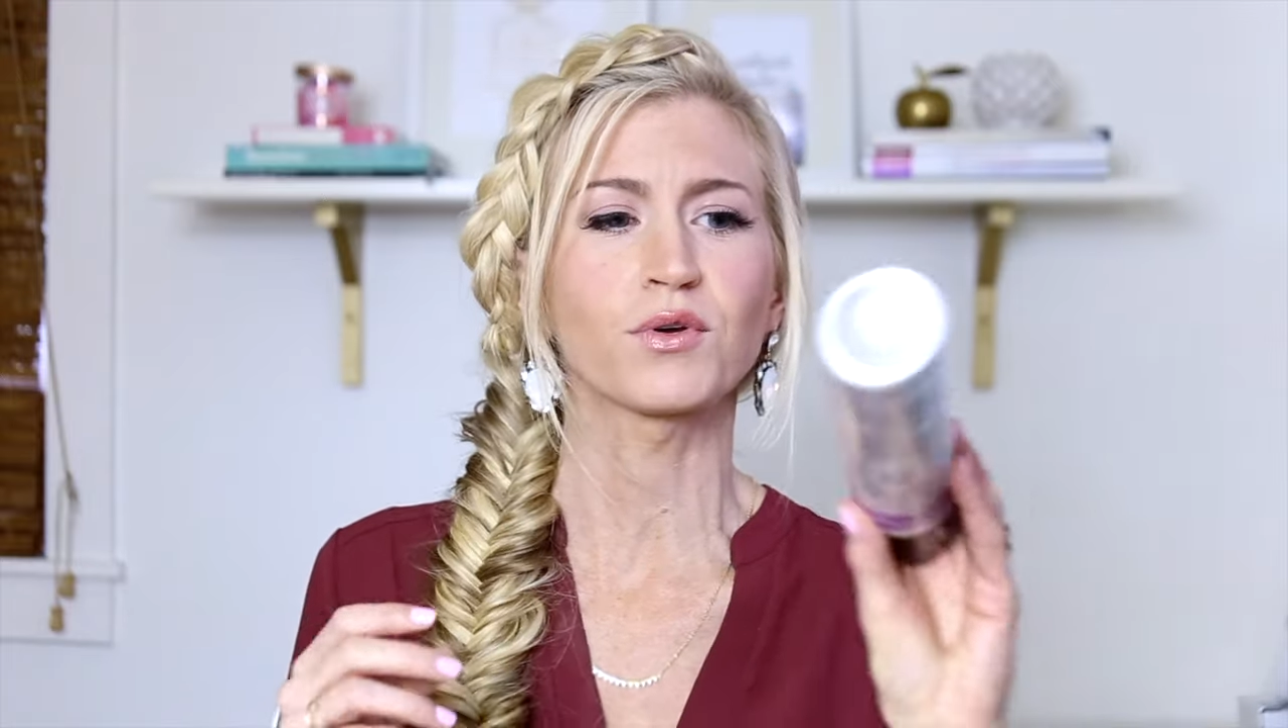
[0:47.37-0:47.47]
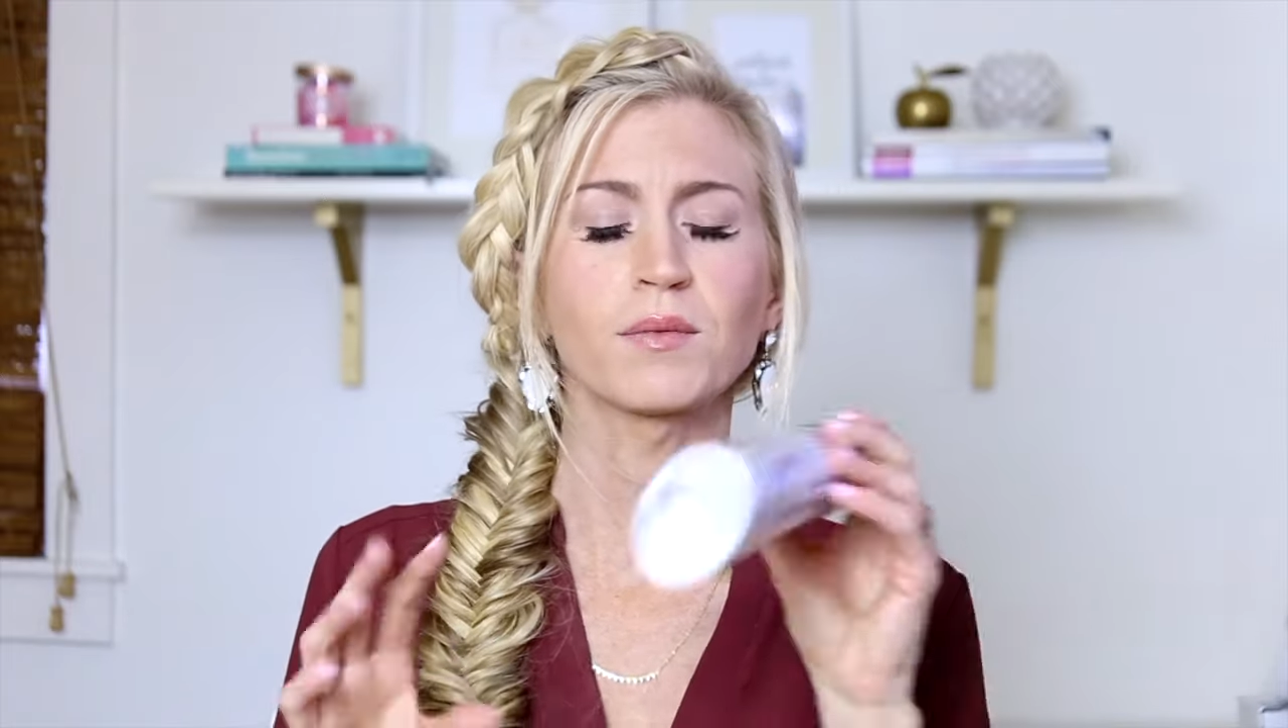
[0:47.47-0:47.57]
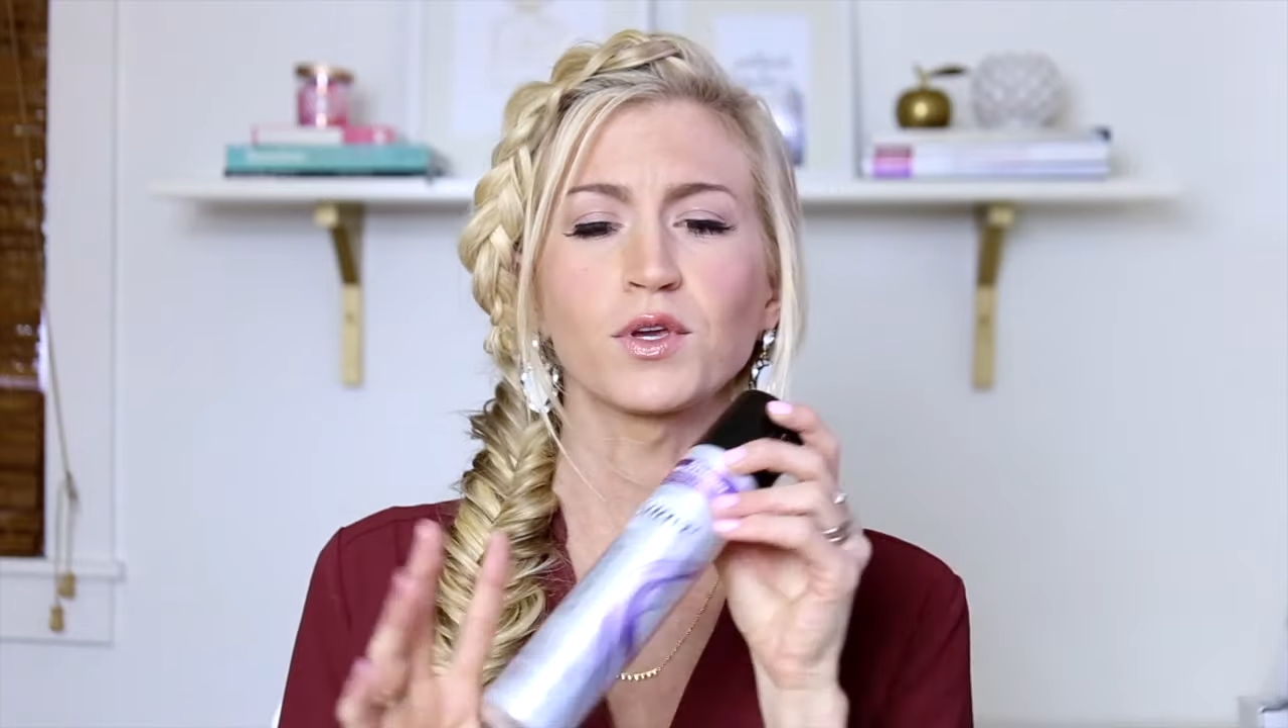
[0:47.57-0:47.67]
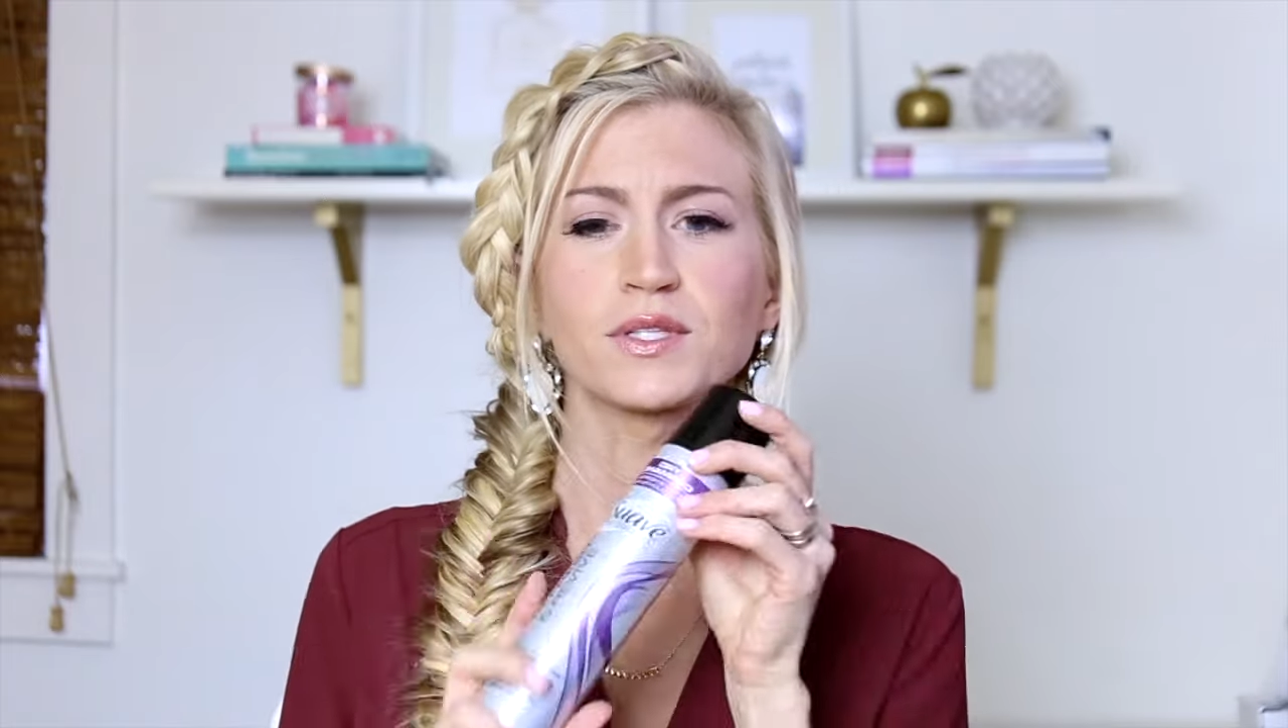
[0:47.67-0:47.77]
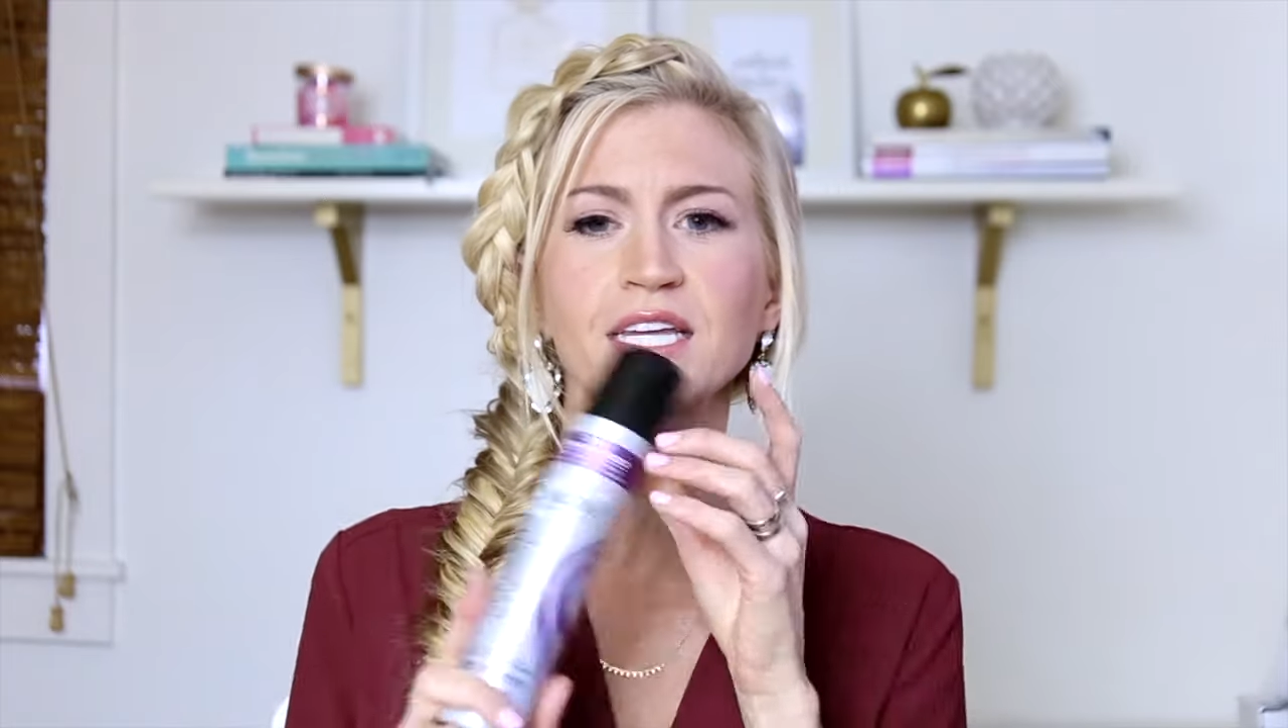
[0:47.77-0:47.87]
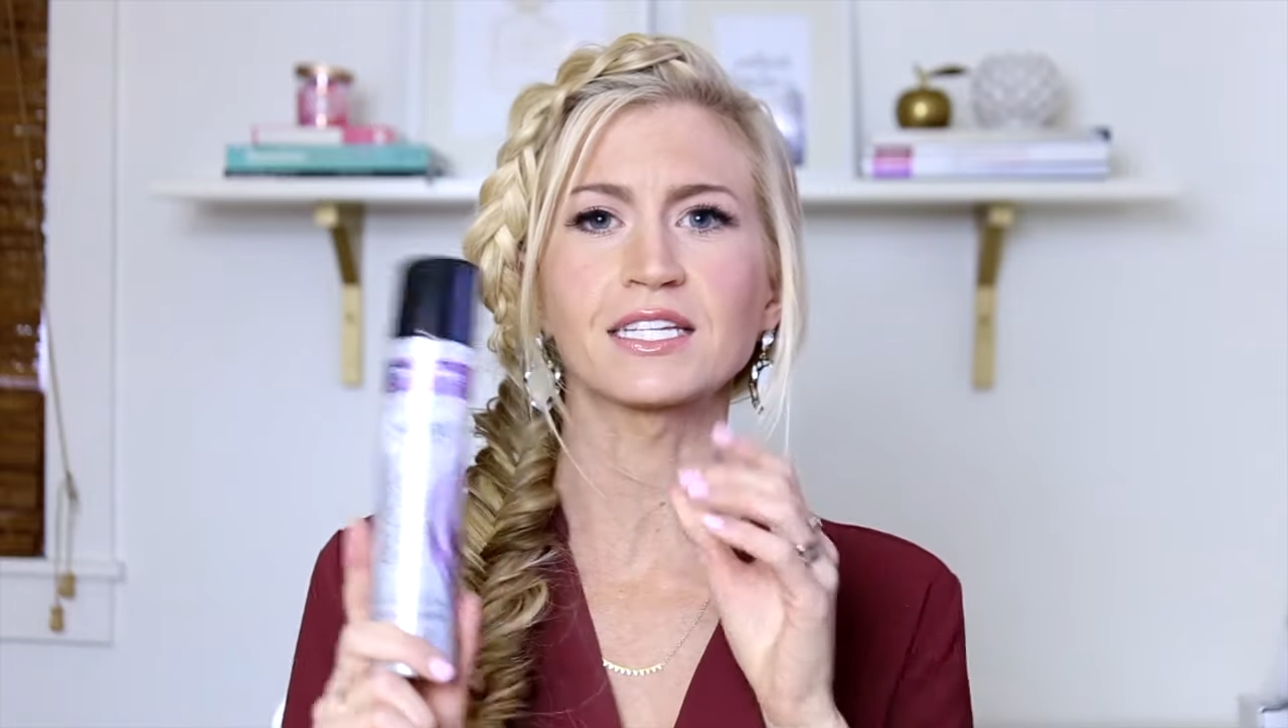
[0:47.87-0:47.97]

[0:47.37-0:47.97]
I'm using